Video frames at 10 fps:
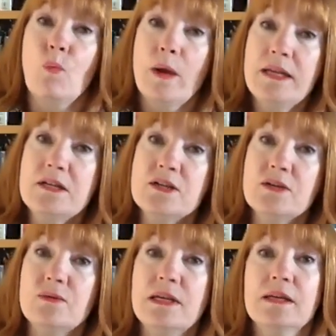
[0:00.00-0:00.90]
When do
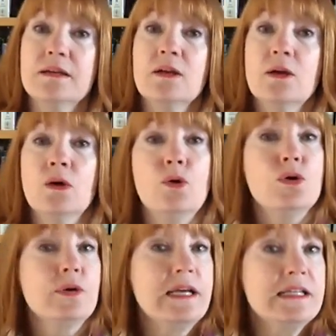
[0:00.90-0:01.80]
you need it? Who
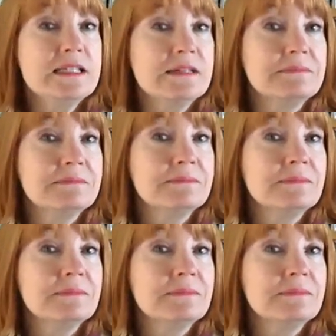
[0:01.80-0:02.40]
creates it?